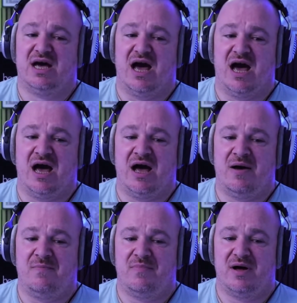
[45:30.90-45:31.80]

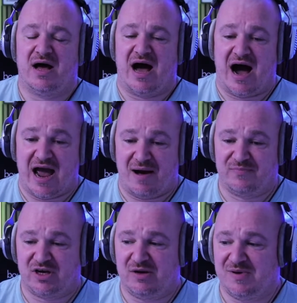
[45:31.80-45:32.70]
I am
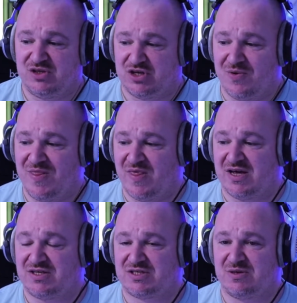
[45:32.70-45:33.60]
going to be doing
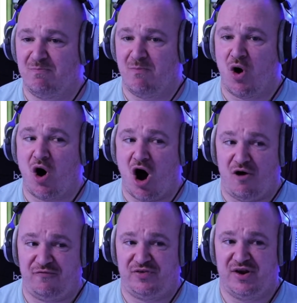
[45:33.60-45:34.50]
this more
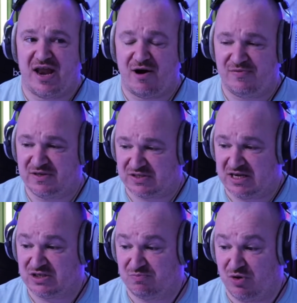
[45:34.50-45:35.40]
often now in the
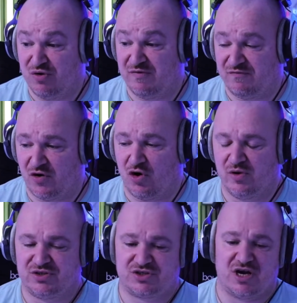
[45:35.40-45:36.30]
season moving
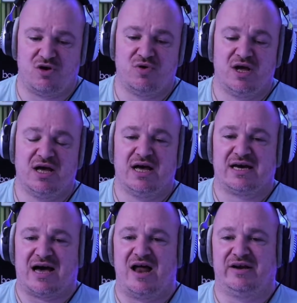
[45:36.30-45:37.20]
forward. So
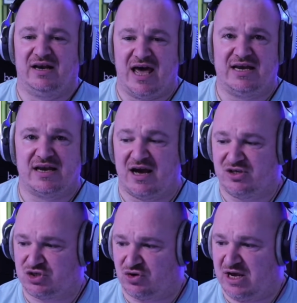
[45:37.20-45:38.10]
kind of late night
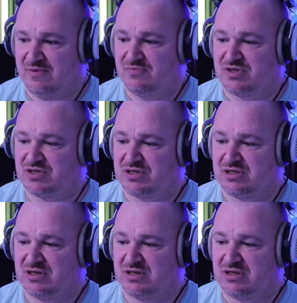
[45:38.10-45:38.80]
streams,